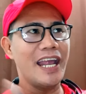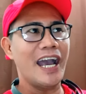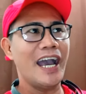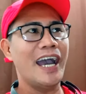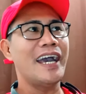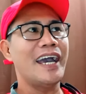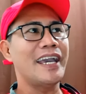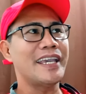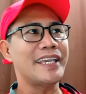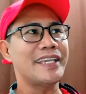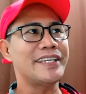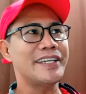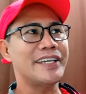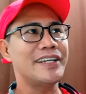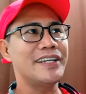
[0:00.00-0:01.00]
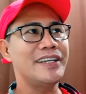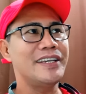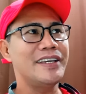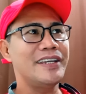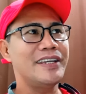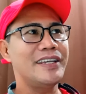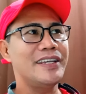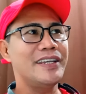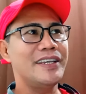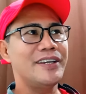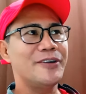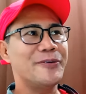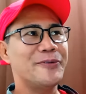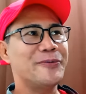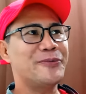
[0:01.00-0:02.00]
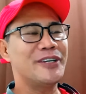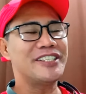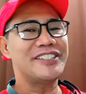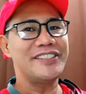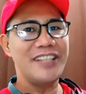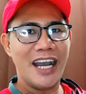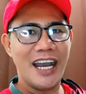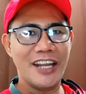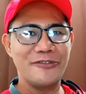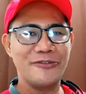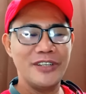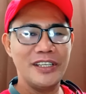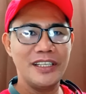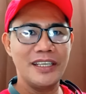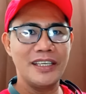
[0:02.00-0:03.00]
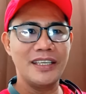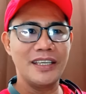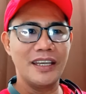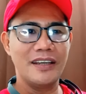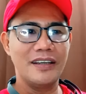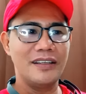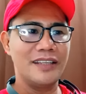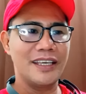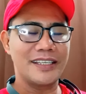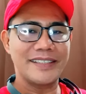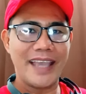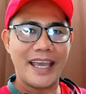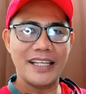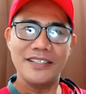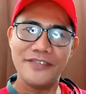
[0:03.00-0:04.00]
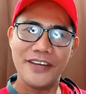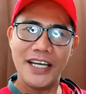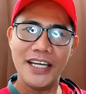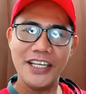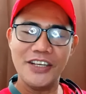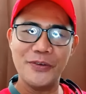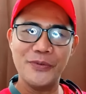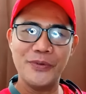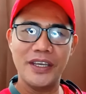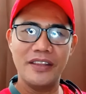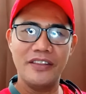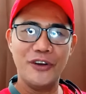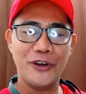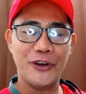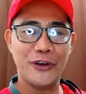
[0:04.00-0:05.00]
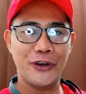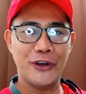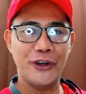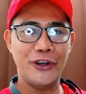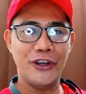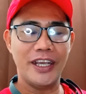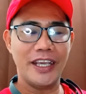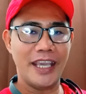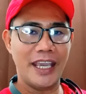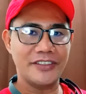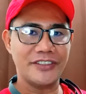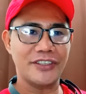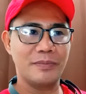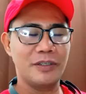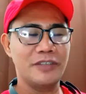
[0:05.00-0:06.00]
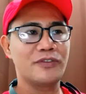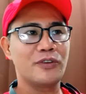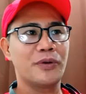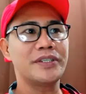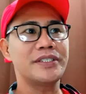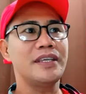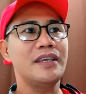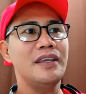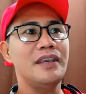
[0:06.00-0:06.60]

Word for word: I was not really like satisfied with her answer. But of course,